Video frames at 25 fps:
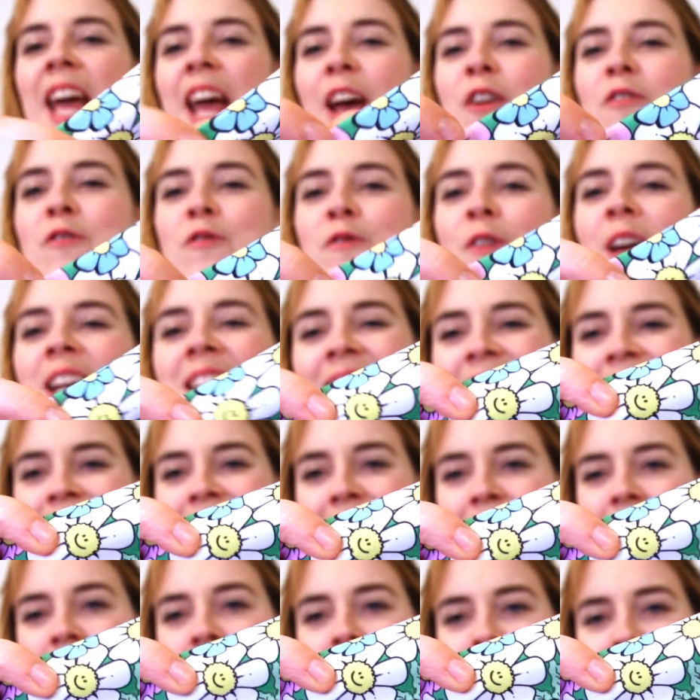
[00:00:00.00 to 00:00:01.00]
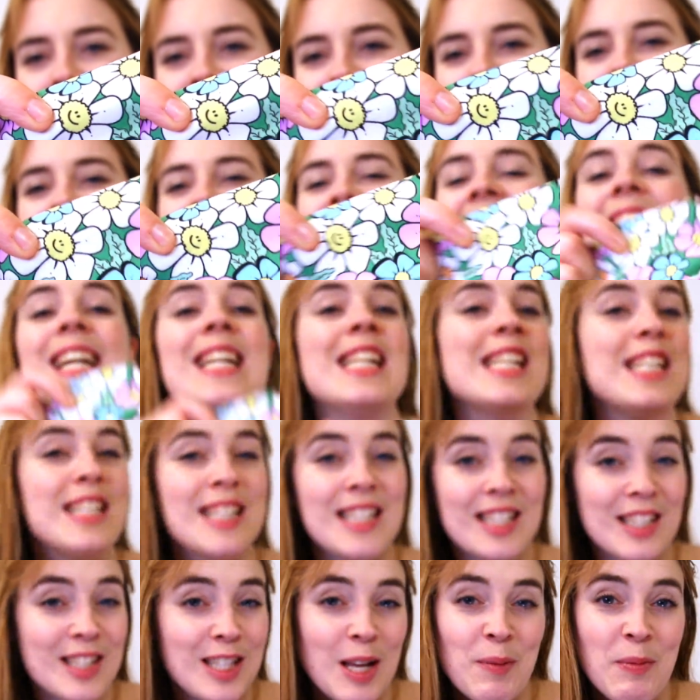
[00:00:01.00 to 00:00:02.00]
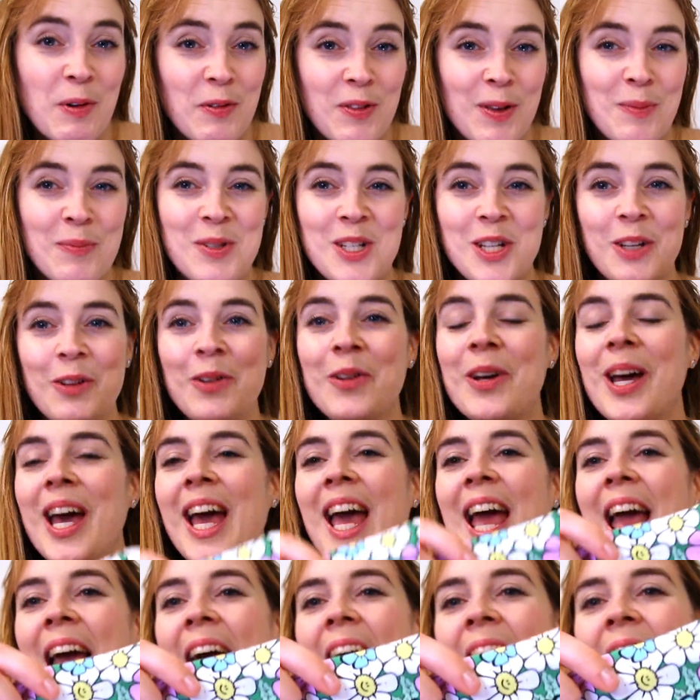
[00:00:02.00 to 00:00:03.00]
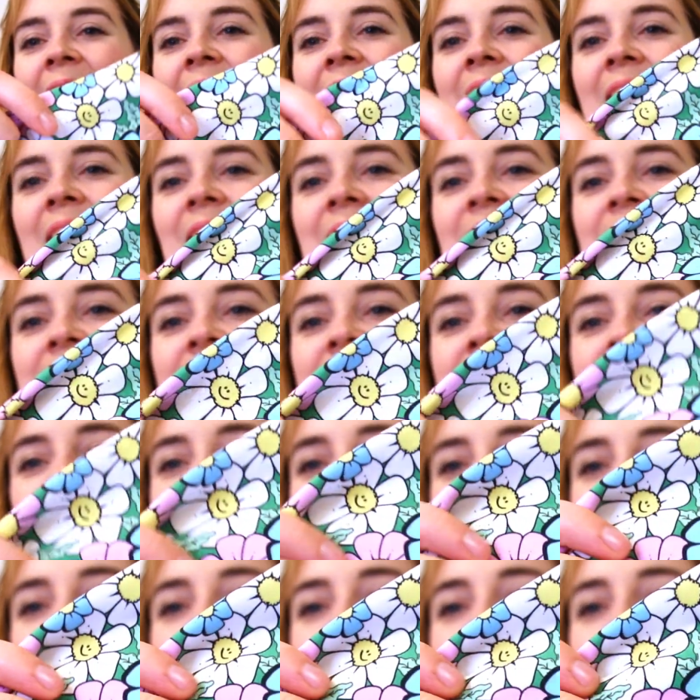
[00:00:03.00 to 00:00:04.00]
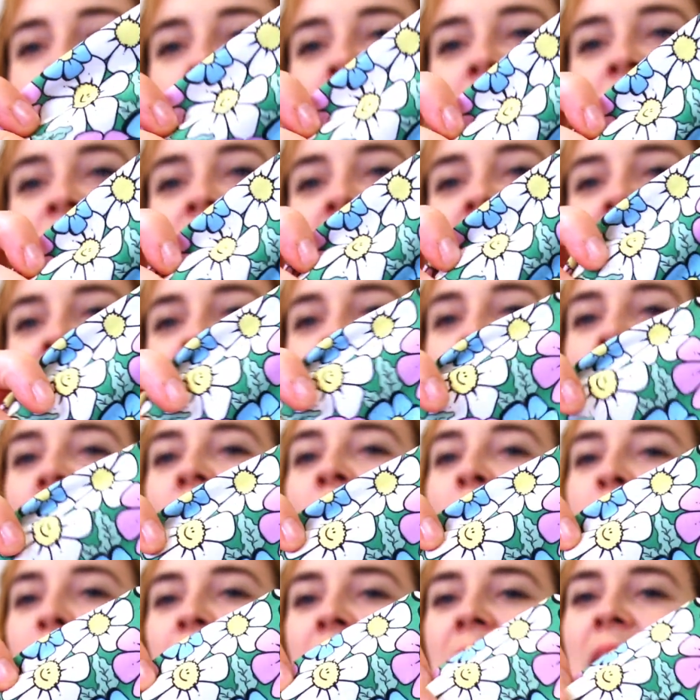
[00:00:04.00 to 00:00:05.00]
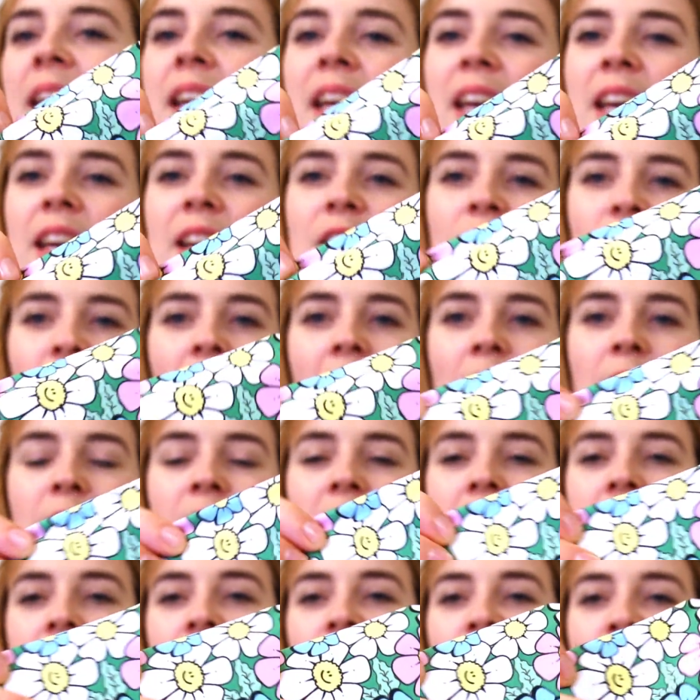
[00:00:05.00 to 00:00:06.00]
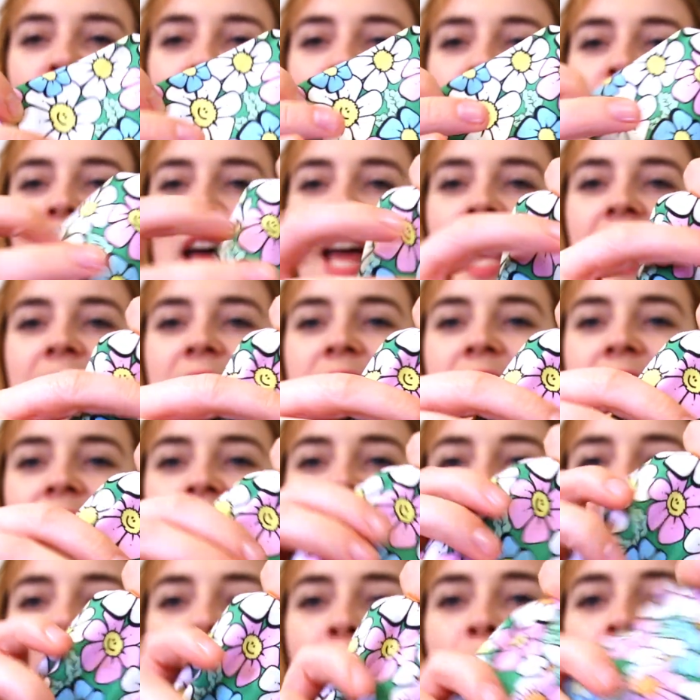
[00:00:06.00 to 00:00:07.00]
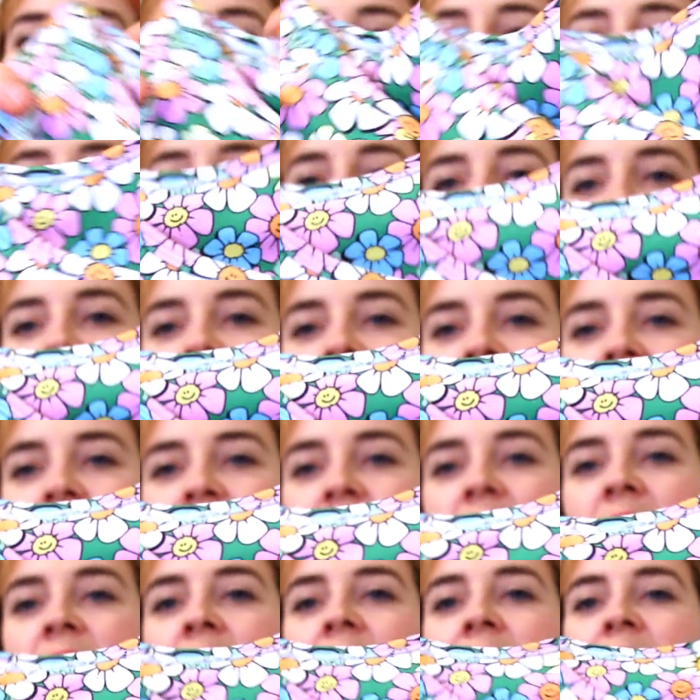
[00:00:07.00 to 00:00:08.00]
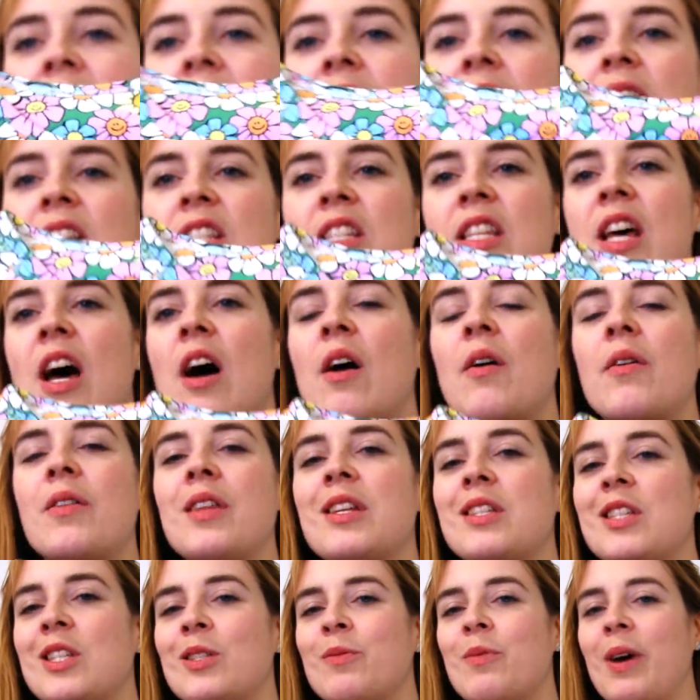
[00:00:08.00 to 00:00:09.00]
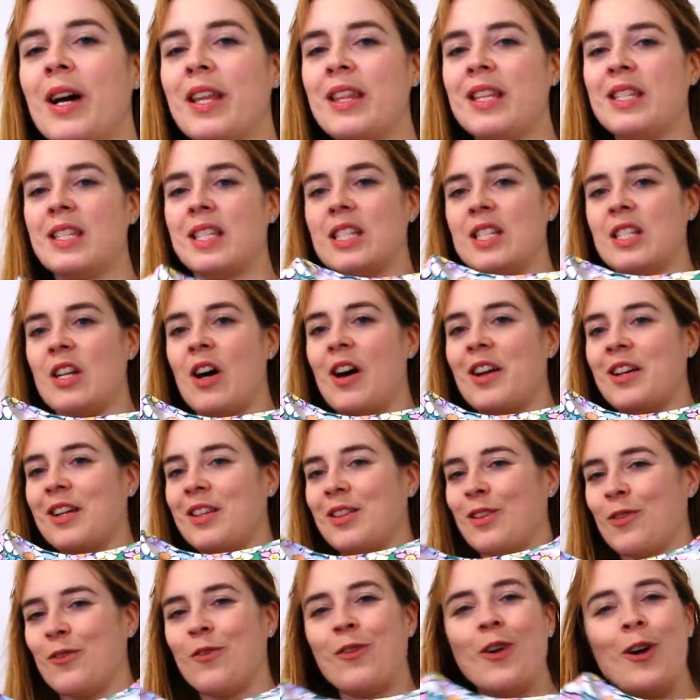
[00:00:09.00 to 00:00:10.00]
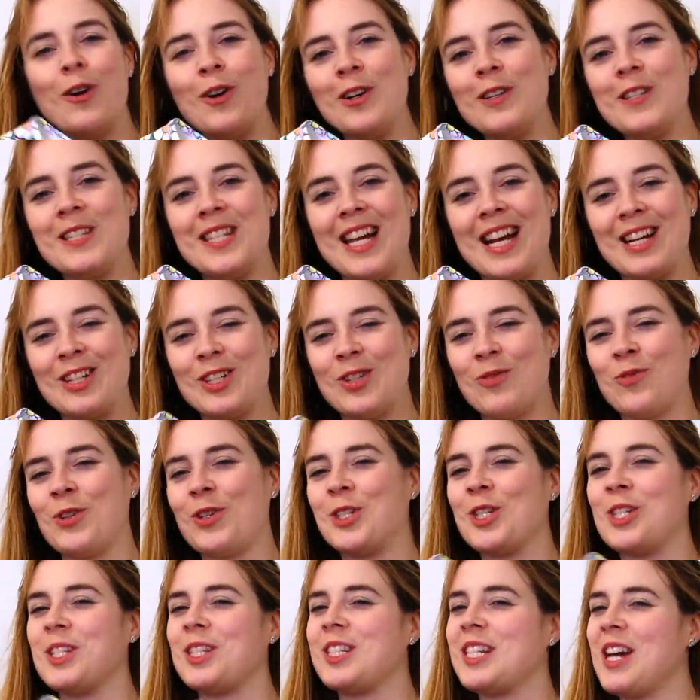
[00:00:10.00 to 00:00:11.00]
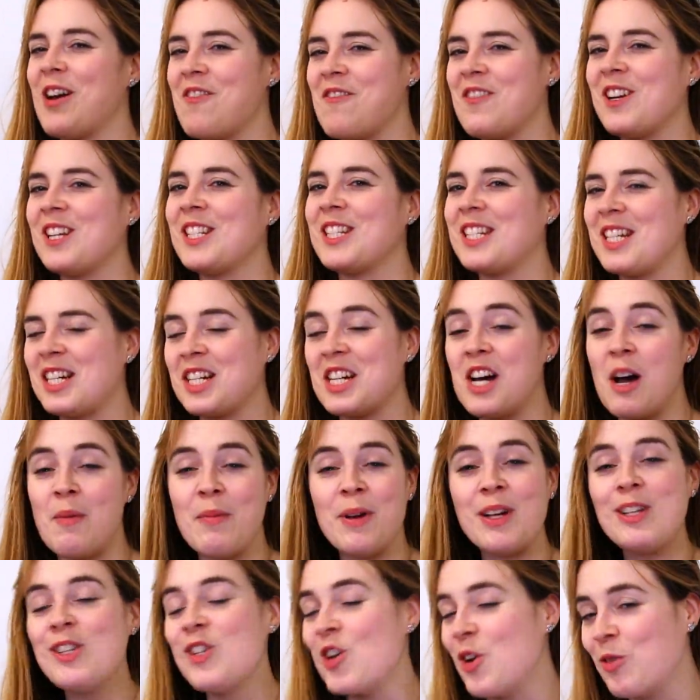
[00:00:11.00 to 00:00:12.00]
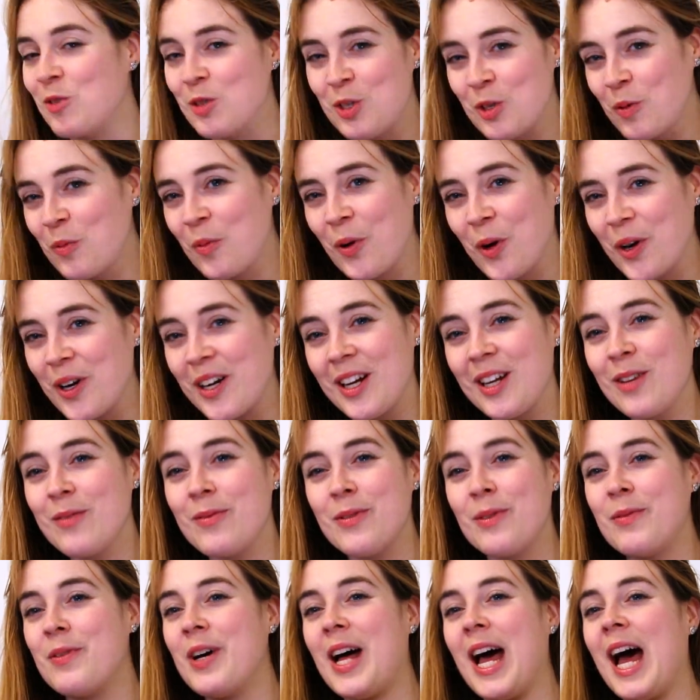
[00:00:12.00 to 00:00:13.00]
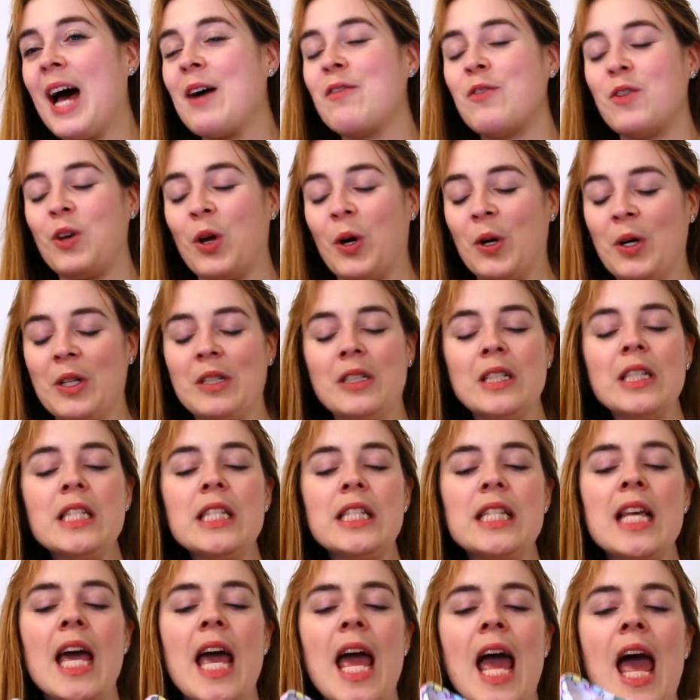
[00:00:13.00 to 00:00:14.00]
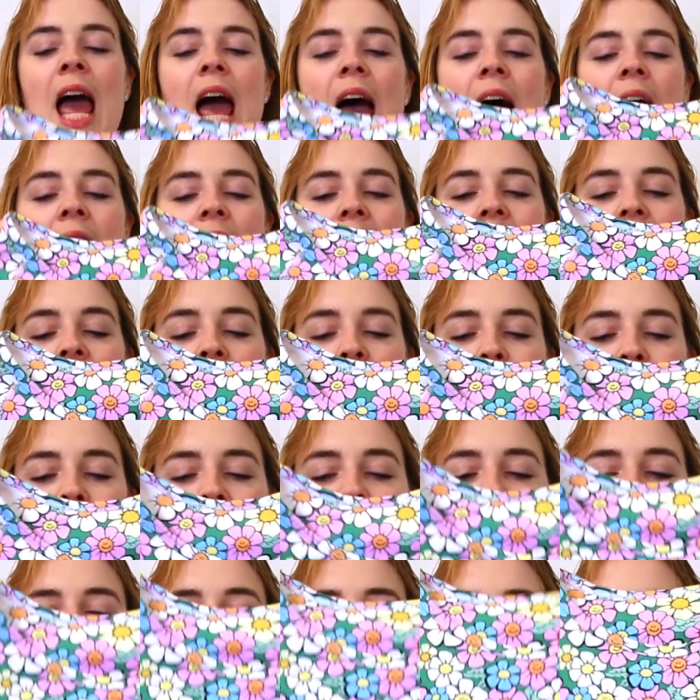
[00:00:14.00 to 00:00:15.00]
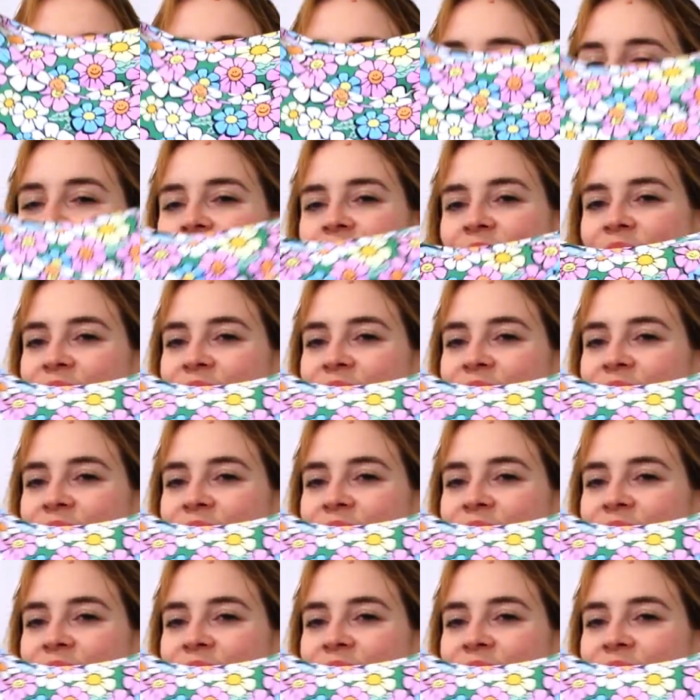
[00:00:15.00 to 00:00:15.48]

have faces. At least some of them do. And it's definitely more of a comic graphic novel-esque type of print. So this is why this is not in the floral section, which is definitely still coming. Don't you worry, we will have florals. But